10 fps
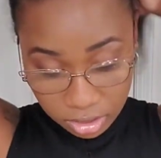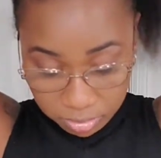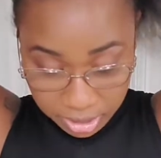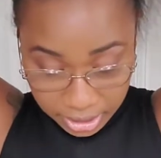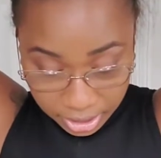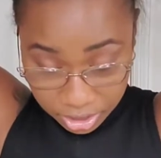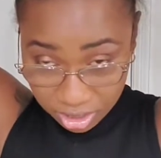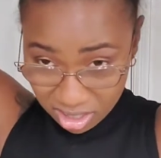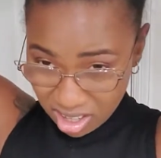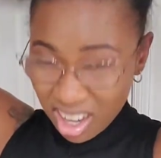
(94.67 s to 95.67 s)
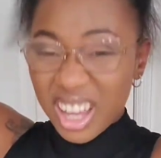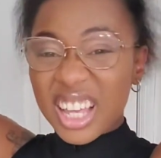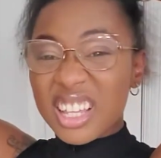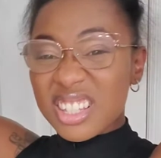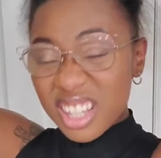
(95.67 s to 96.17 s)
my hair is not
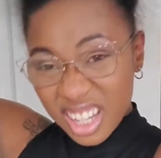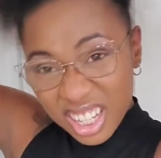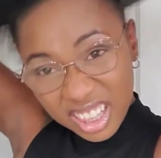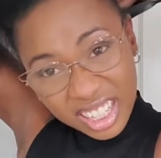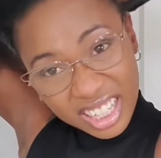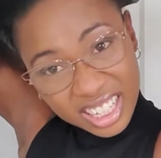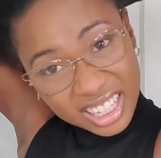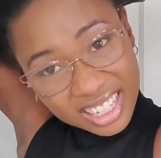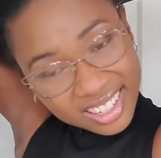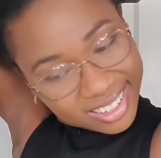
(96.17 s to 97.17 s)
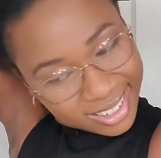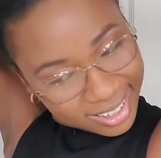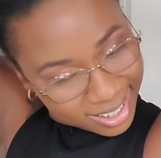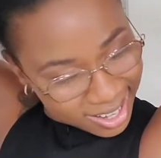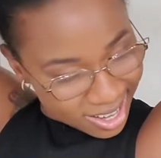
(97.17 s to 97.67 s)
as clean
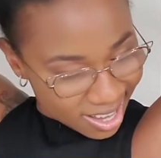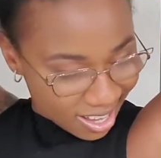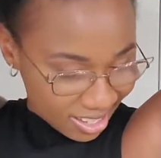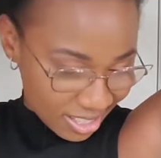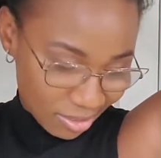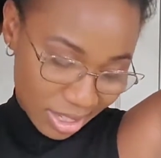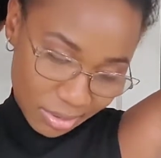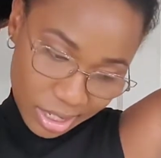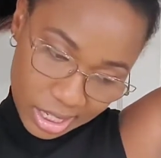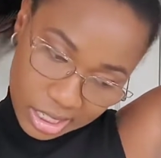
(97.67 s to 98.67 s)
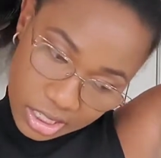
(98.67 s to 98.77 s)
as it was when I